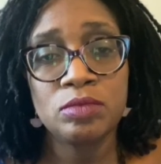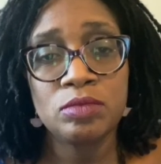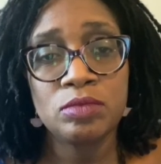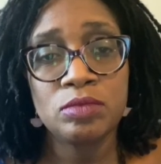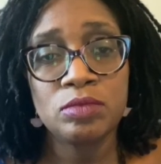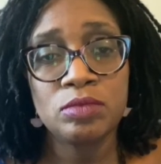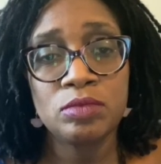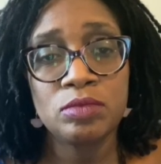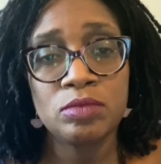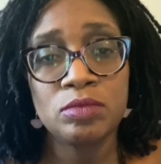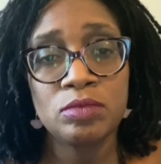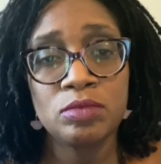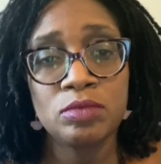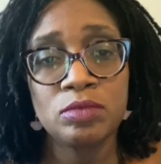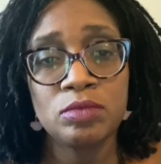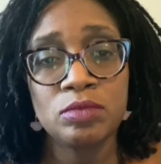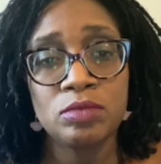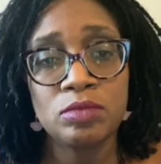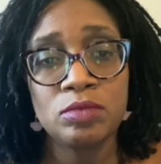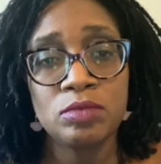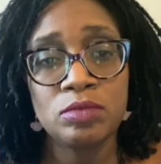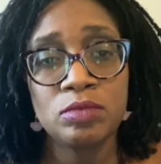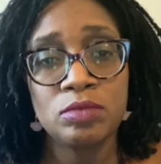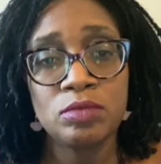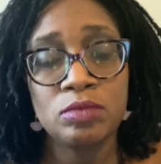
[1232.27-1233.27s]

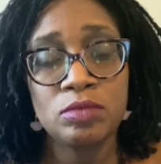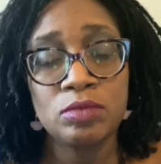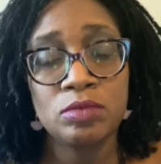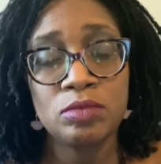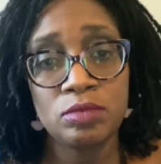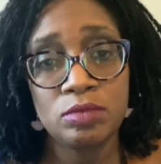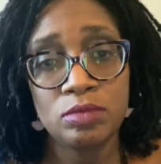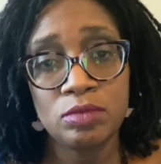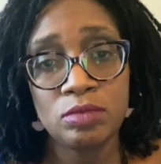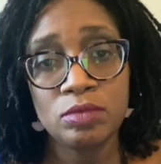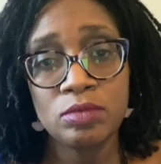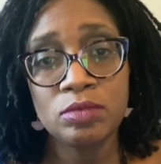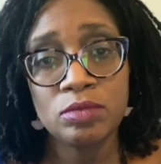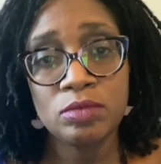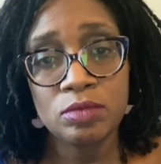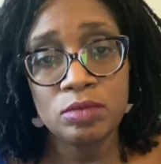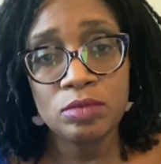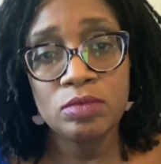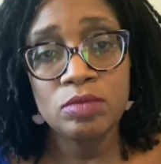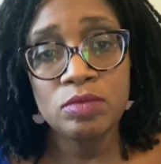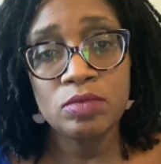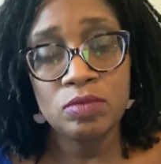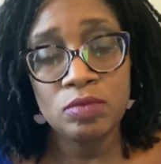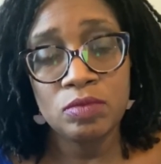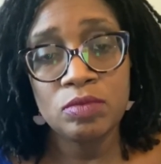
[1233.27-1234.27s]

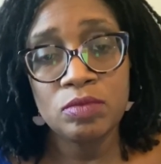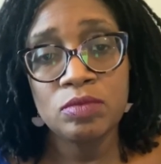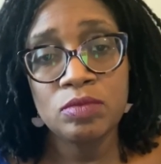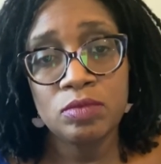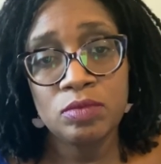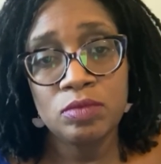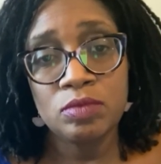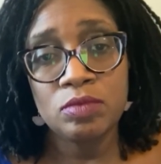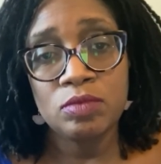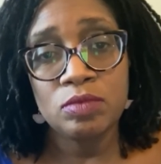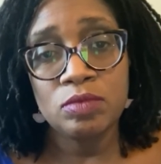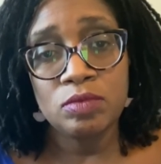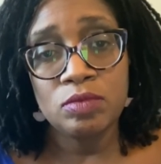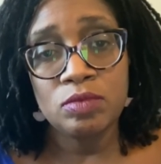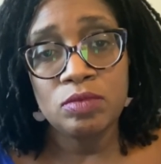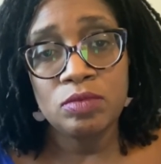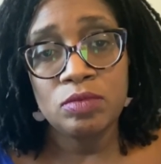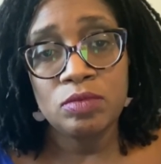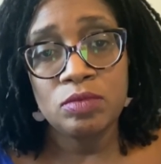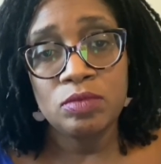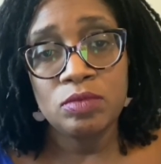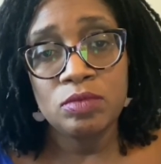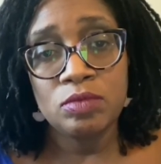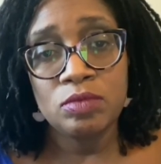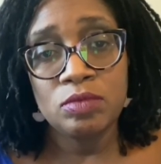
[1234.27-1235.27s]

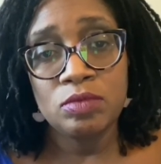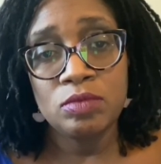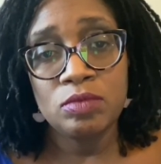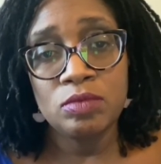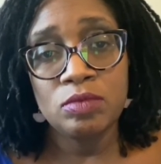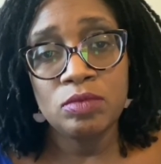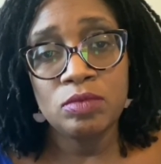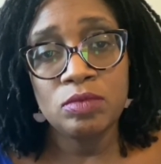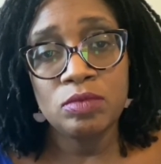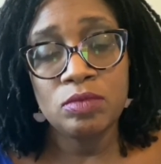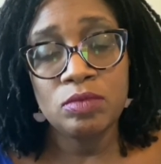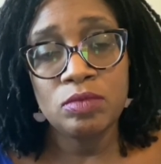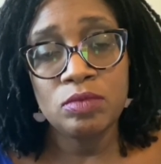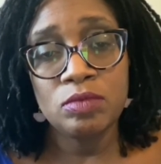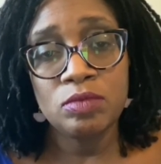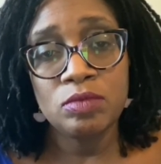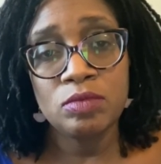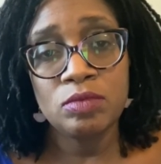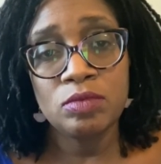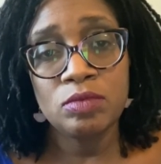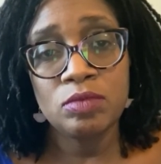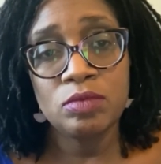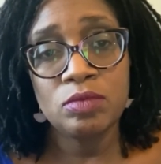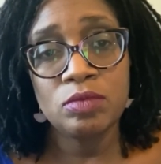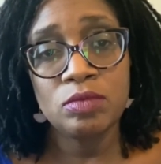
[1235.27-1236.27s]

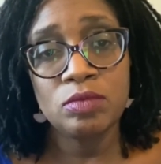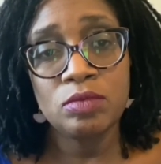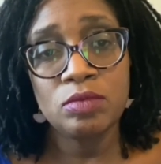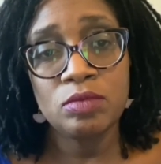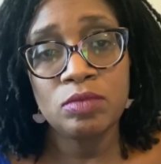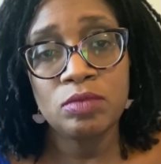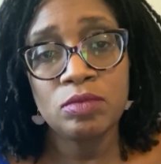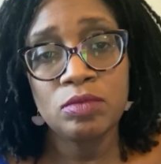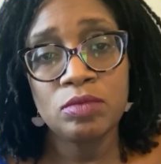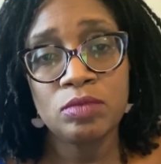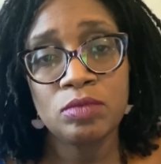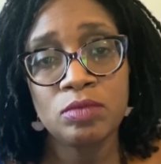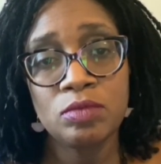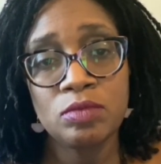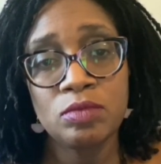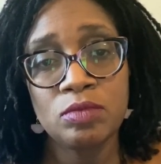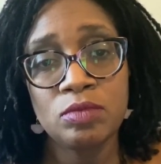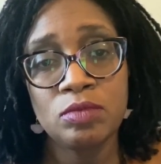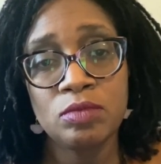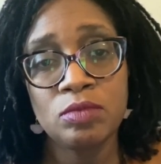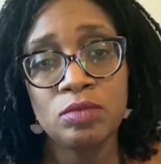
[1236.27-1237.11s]
No words are spoken by the person on screen.